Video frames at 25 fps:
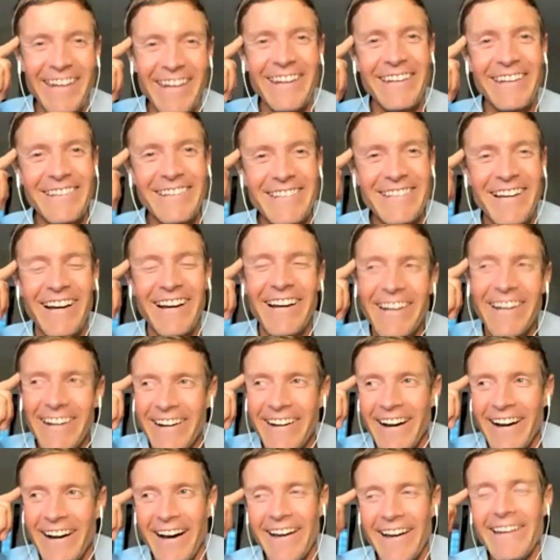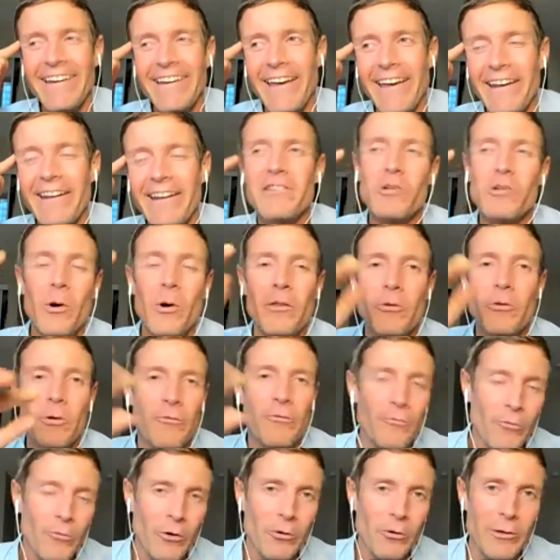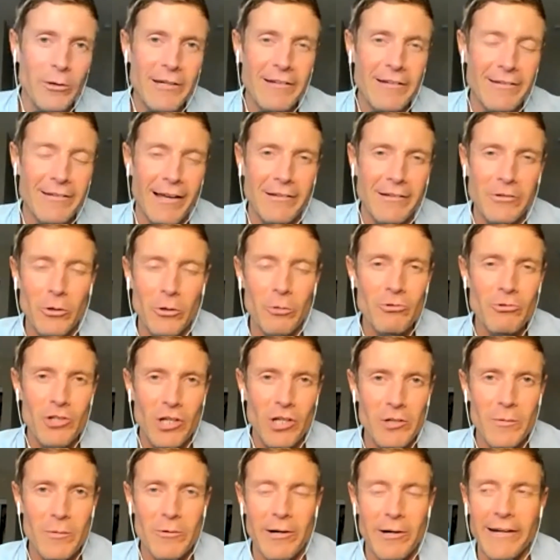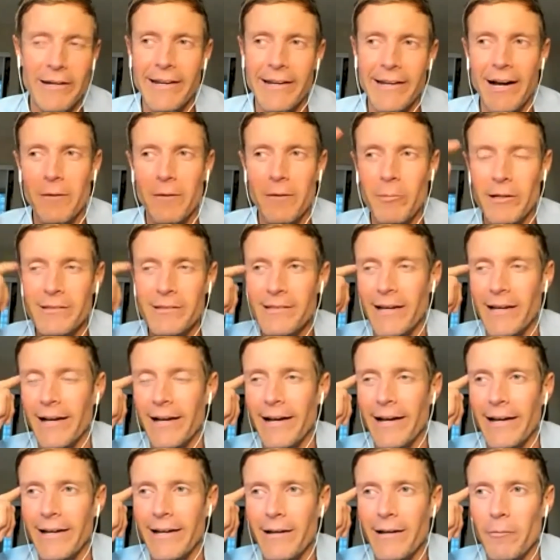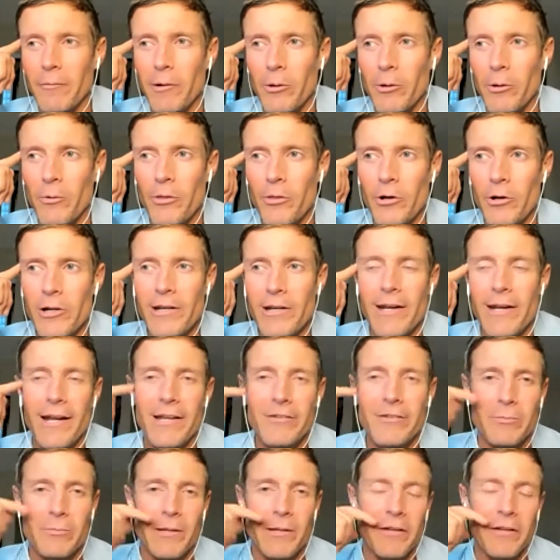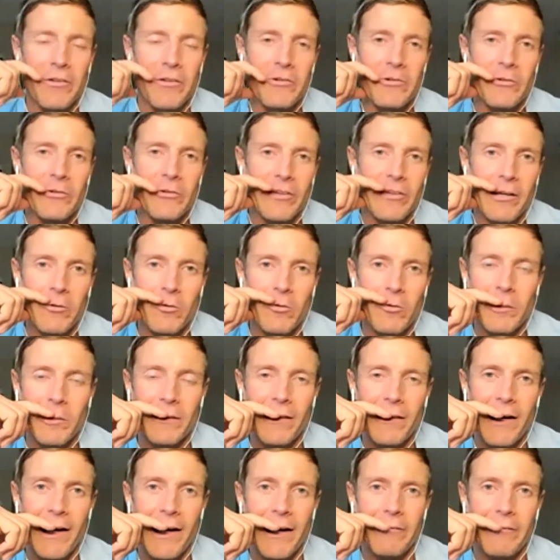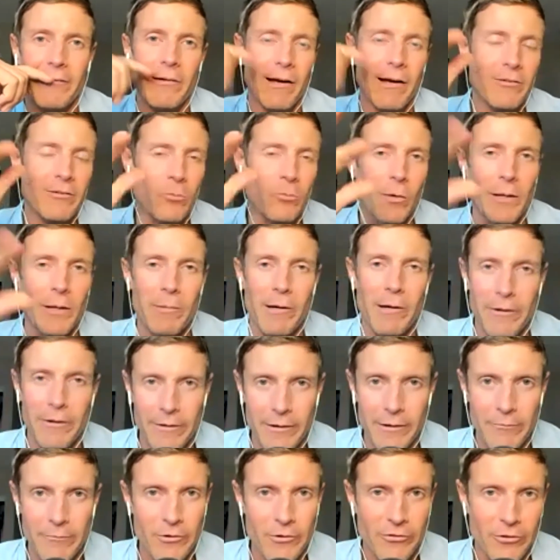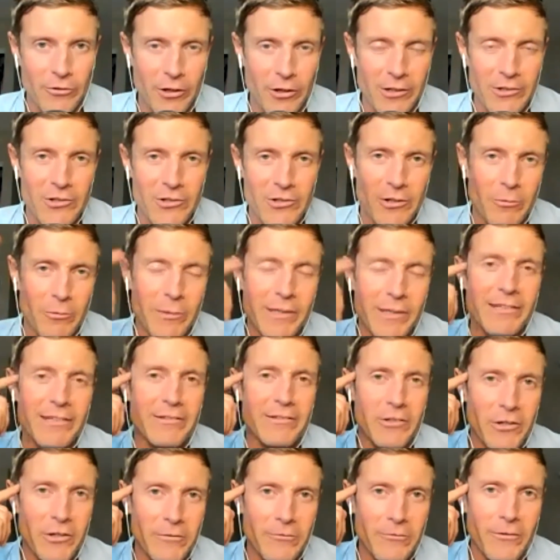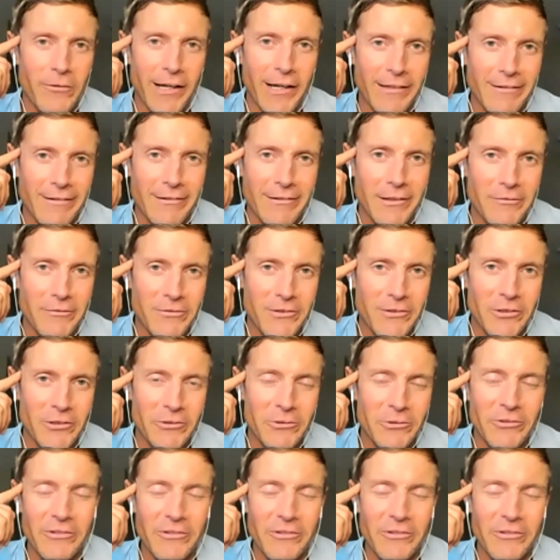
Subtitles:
And it's going through a full redesign, so don't judge me right now. But about 30 days from now, the new site will be live. It has way better infrastructure. It'll be easier to find stuff too.